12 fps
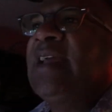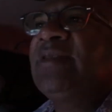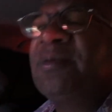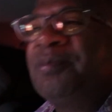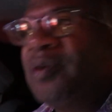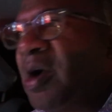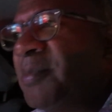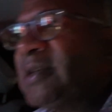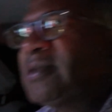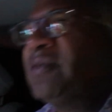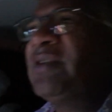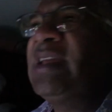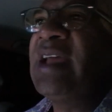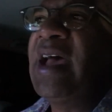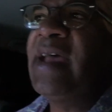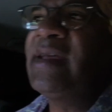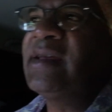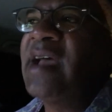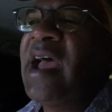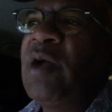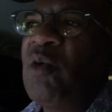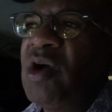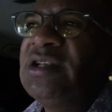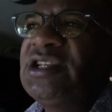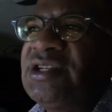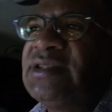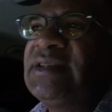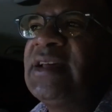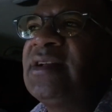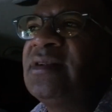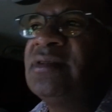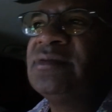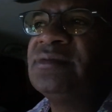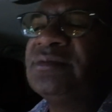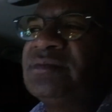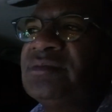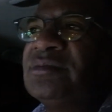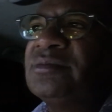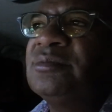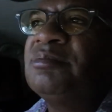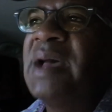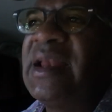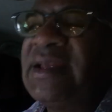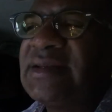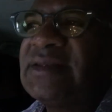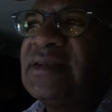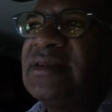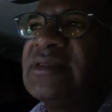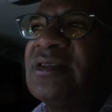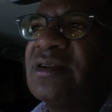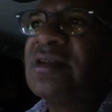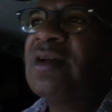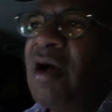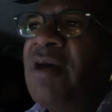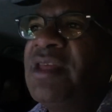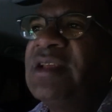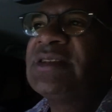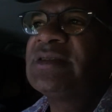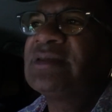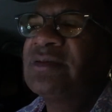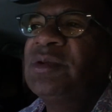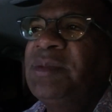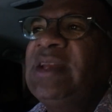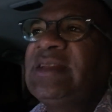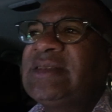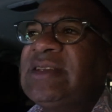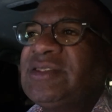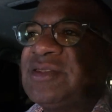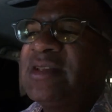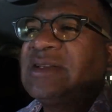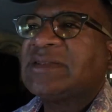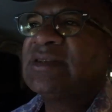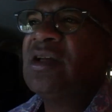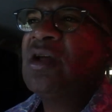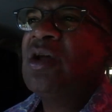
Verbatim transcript: and the promise of AI. I want you to tell my listeners, so others will be listening to this,